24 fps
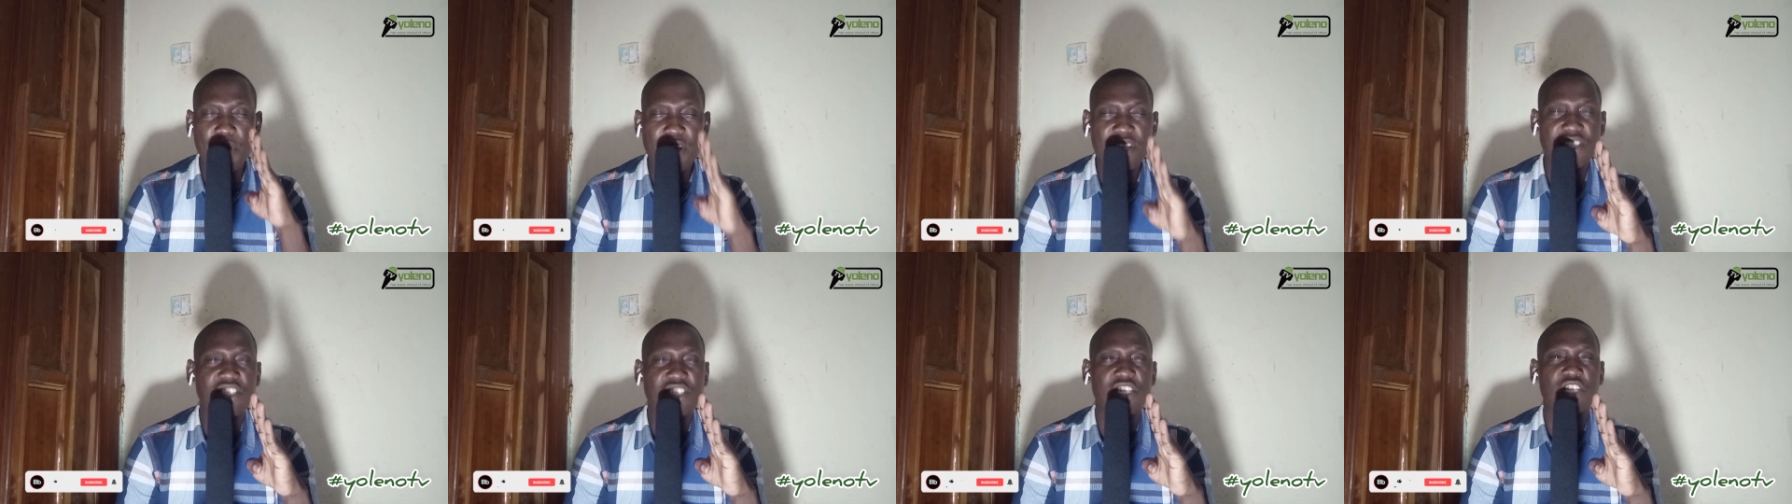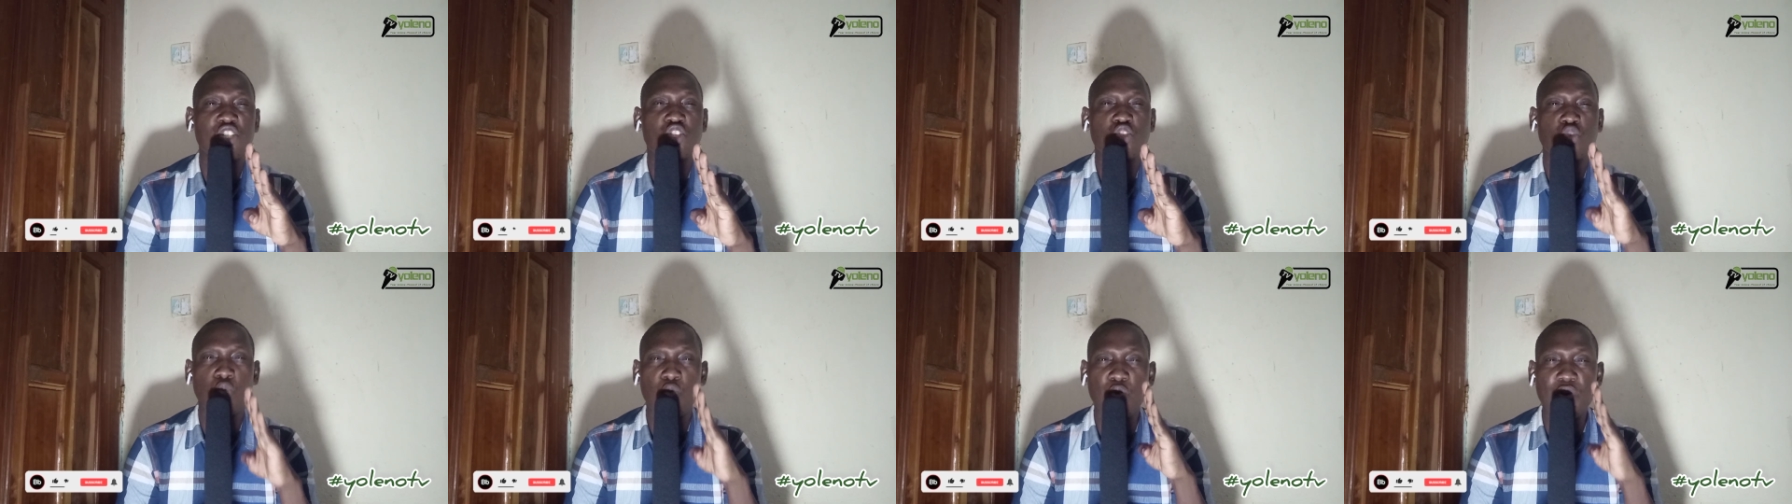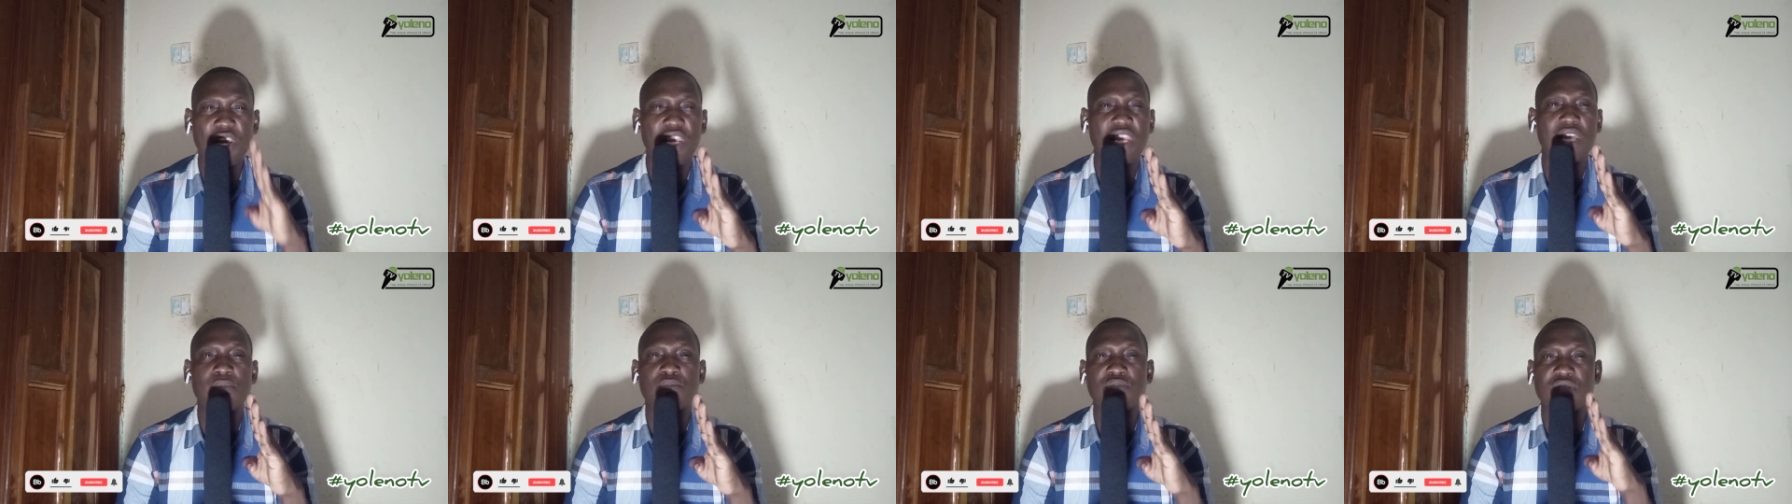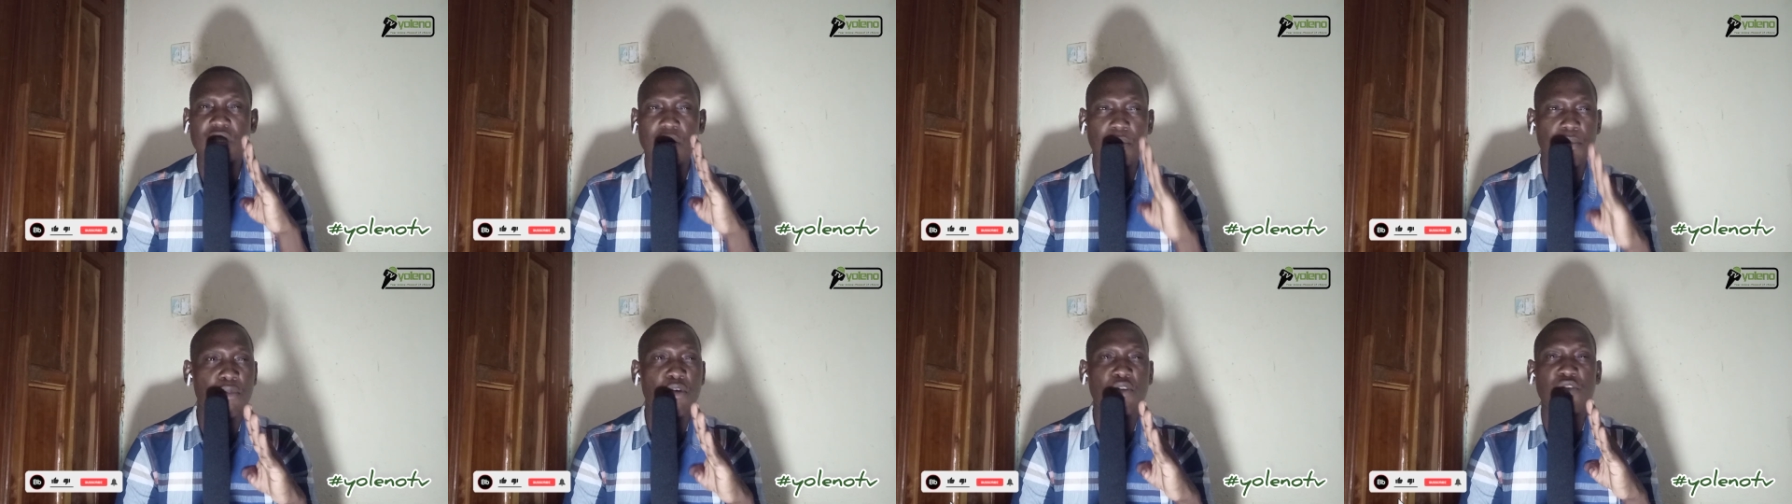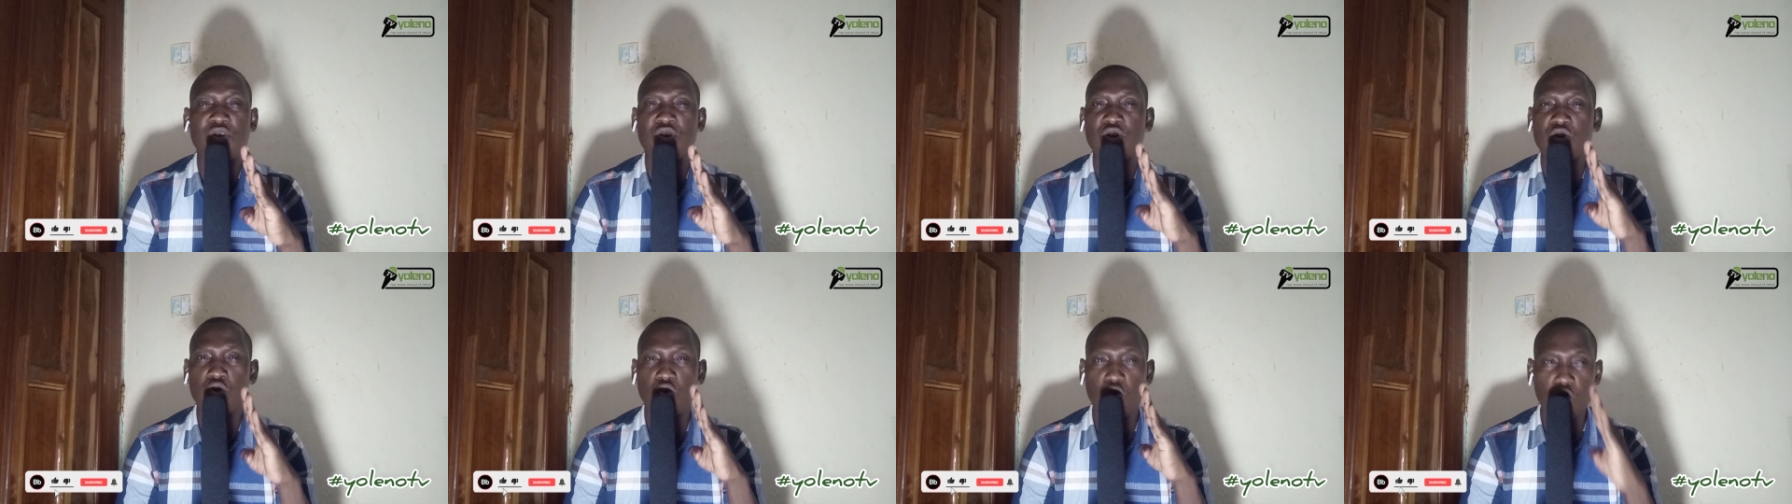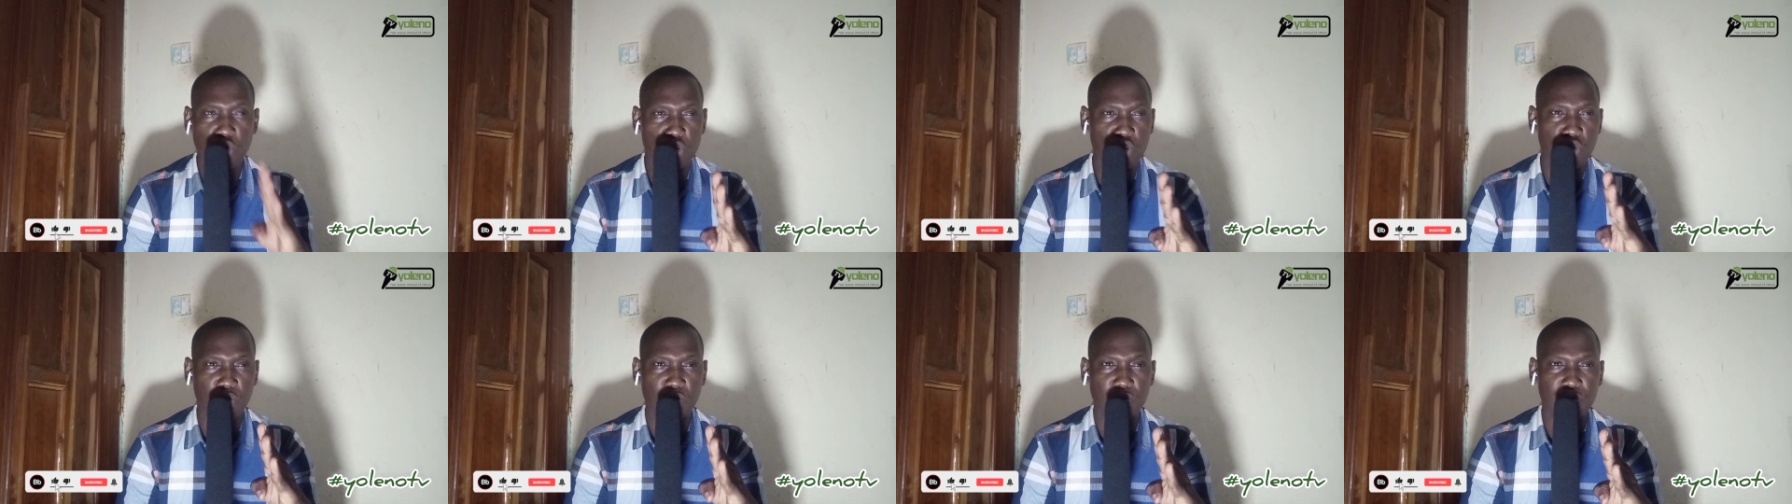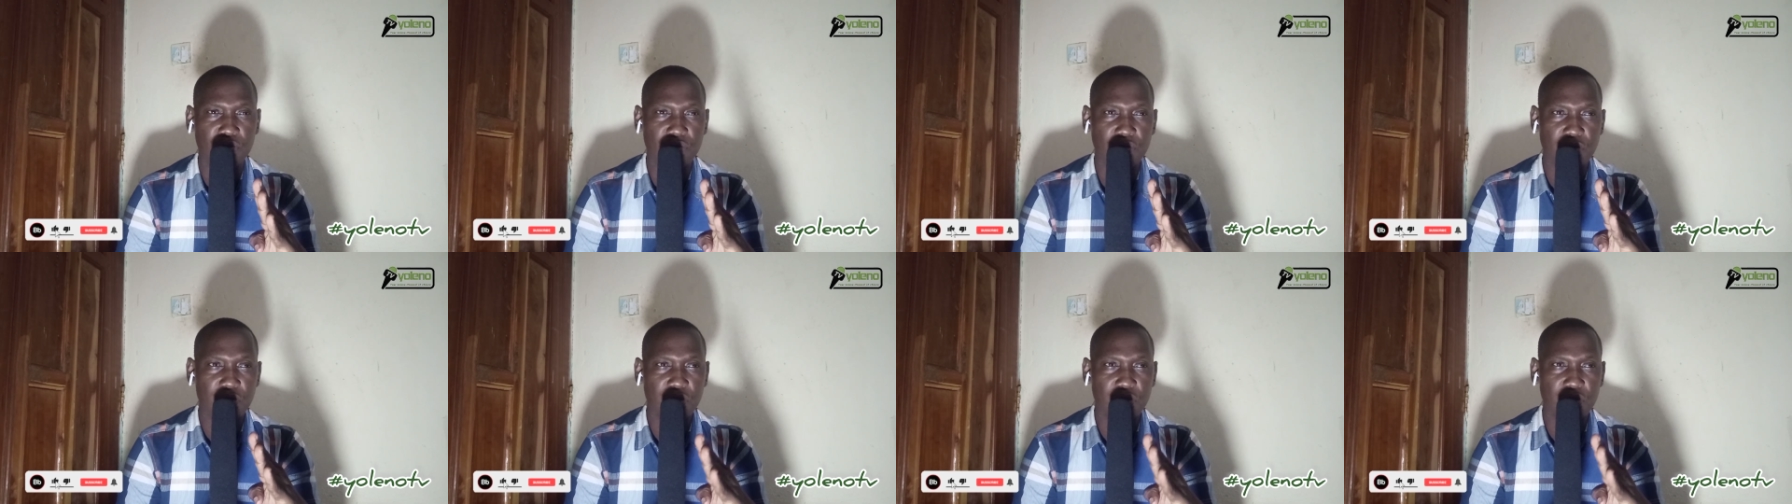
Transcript: message to William Samoei Ruto.